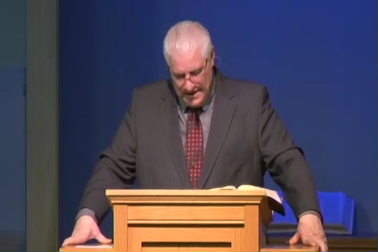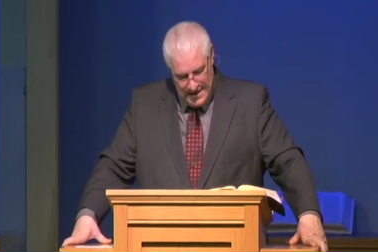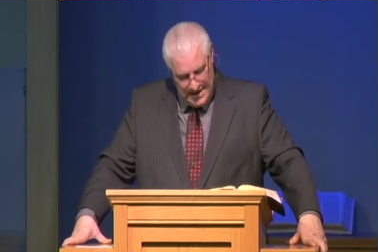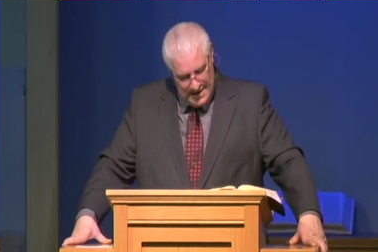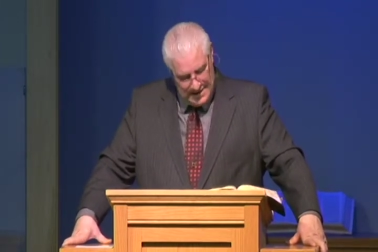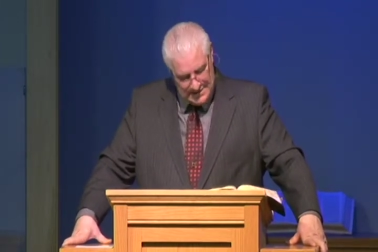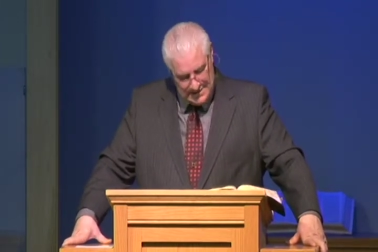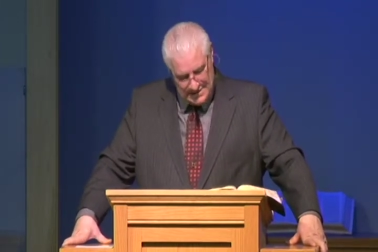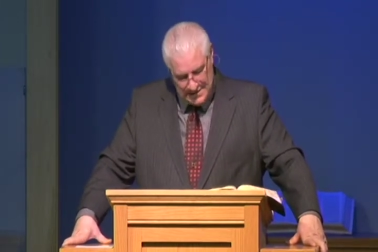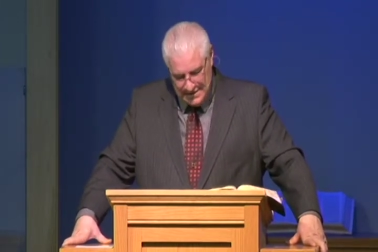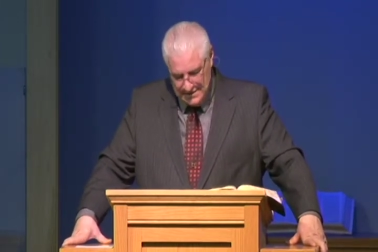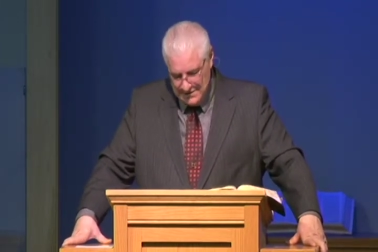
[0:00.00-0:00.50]

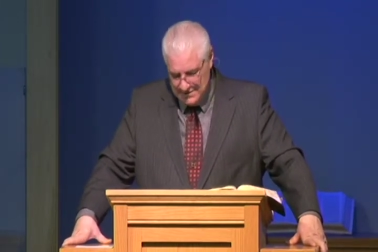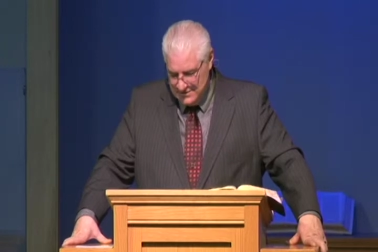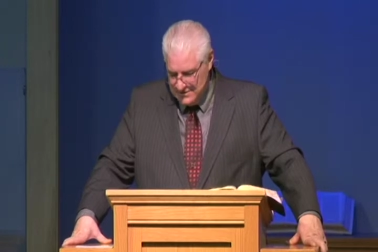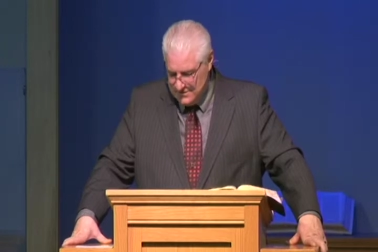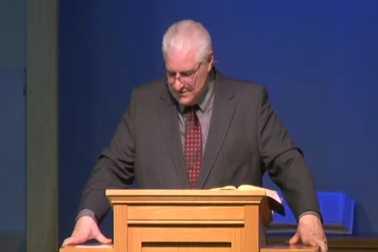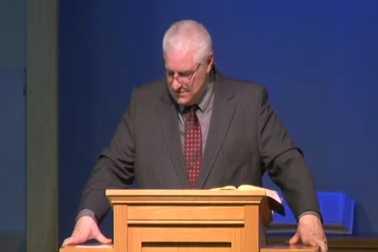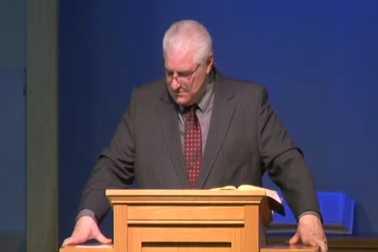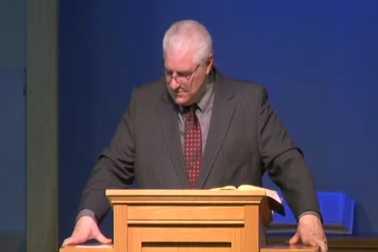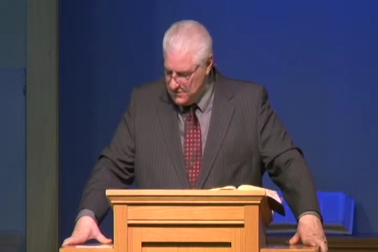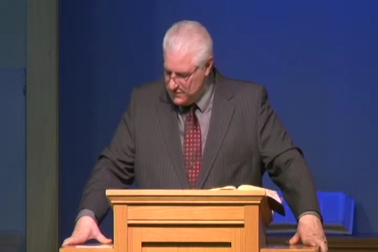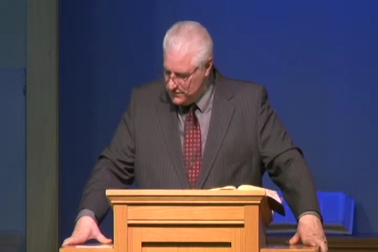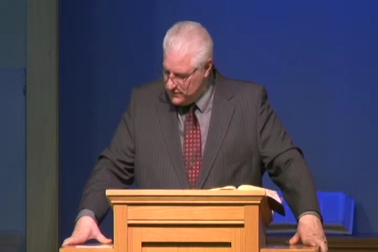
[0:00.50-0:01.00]
I, tell you, it's
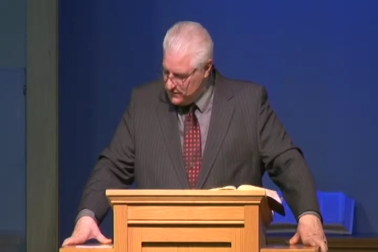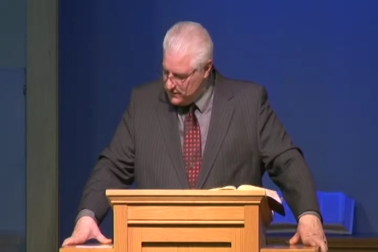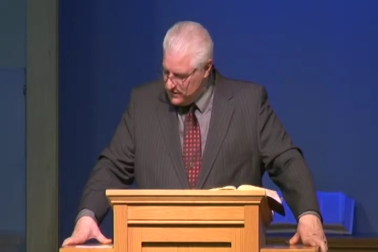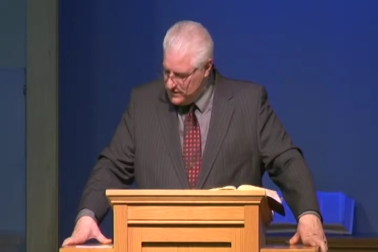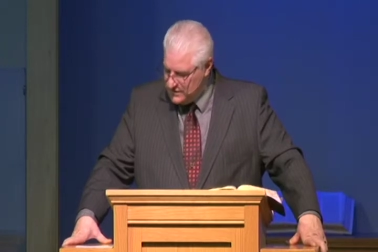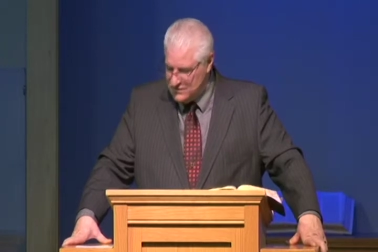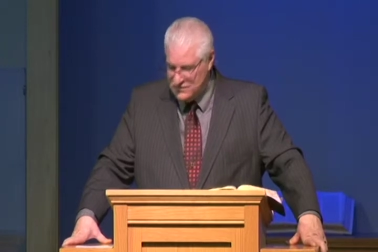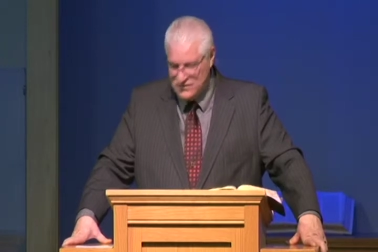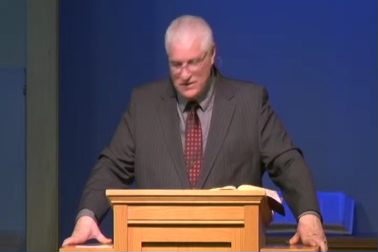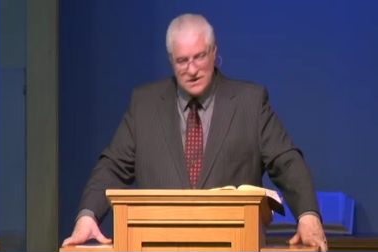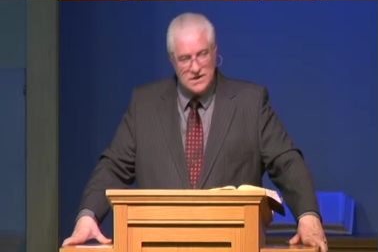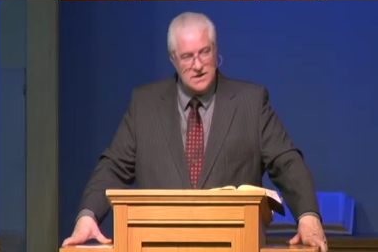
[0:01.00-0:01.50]
the most
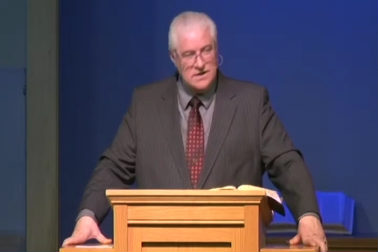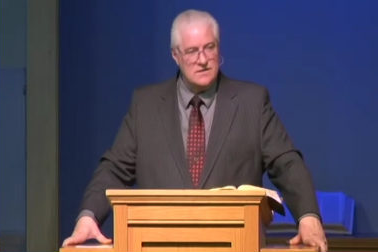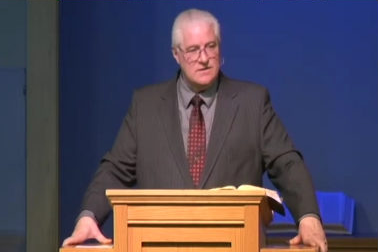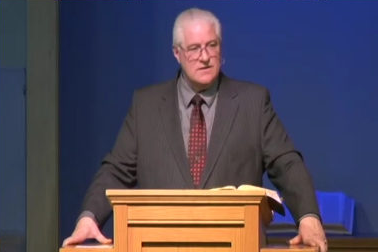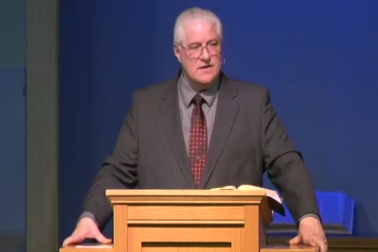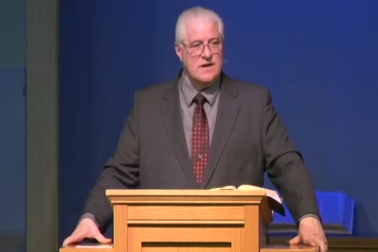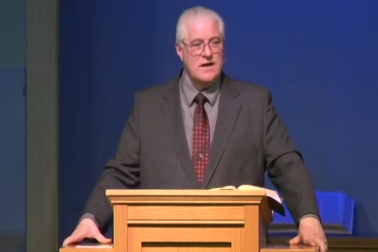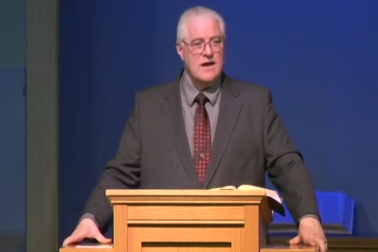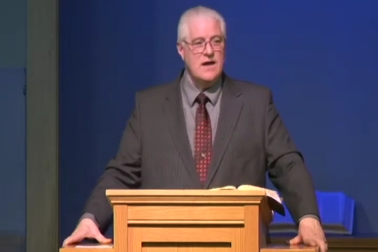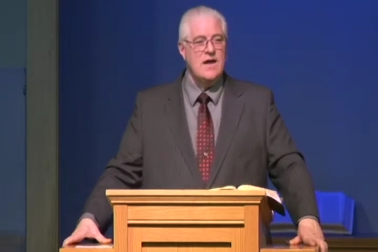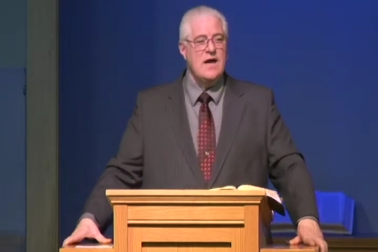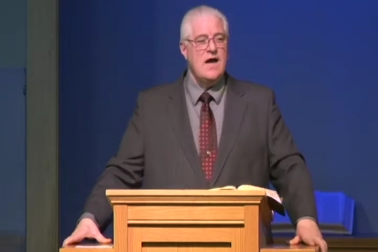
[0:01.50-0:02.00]
frustrating
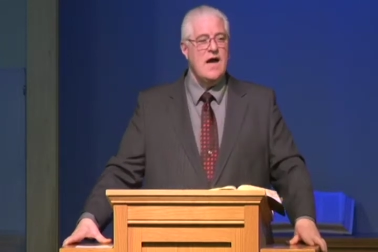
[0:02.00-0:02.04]
thing.